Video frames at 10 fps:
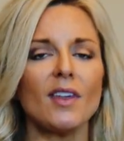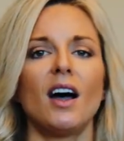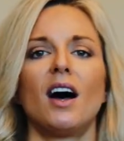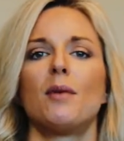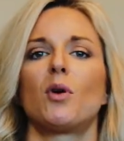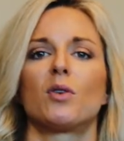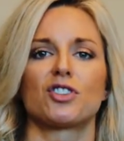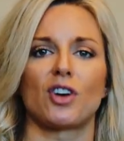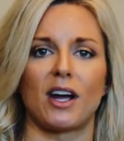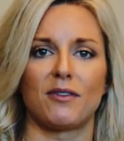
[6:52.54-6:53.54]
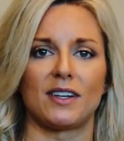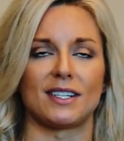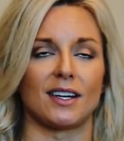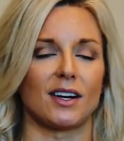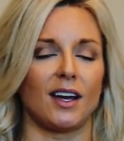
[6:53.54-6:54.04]
or
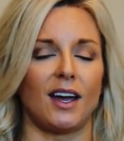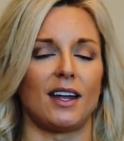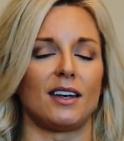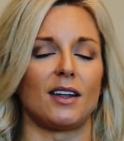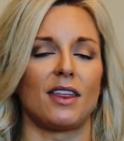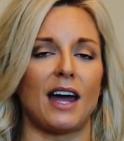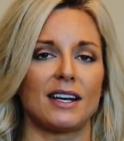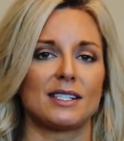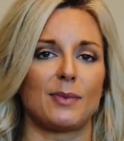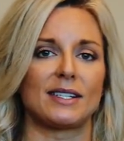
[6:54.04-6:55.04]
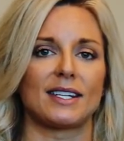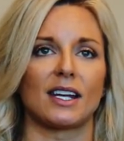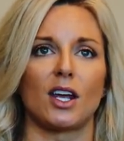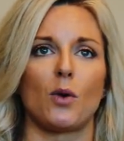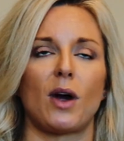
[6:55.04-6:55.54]
triphasic, and that is
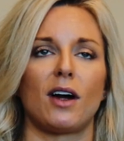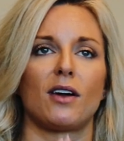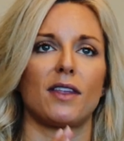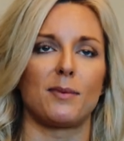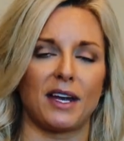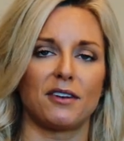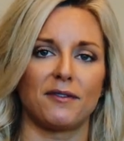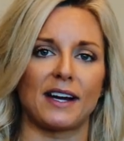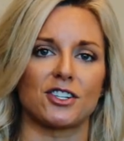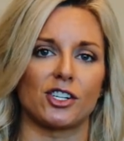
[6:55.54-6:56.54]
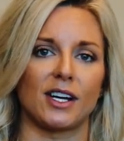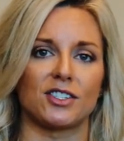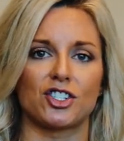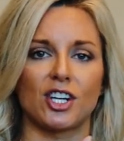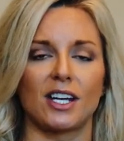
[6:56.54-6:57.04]
basically where the manufacturer
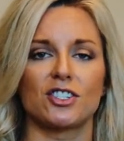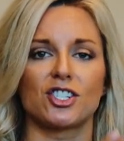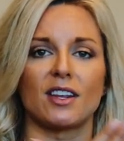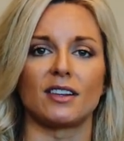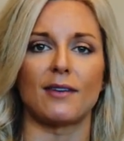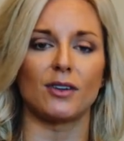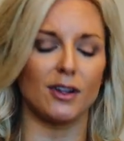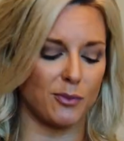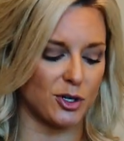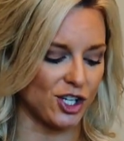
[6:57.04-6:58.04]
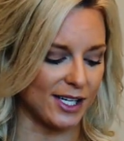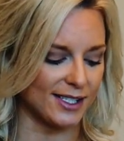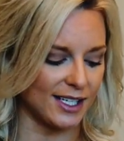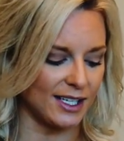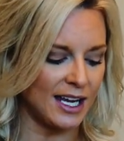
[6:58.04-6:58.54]
has changed the level of
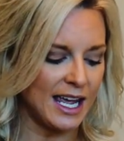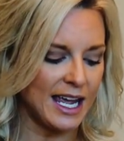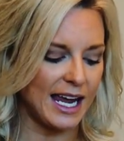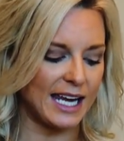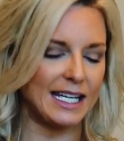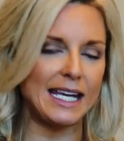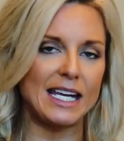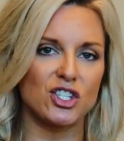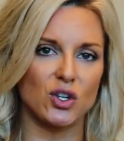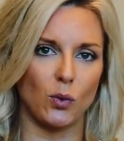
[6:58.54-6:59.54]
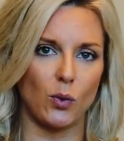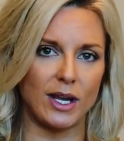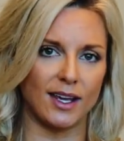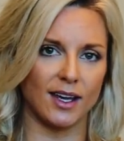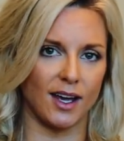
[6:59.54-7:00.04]
progestin in each
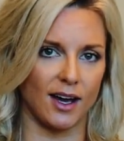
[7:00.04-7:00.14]
week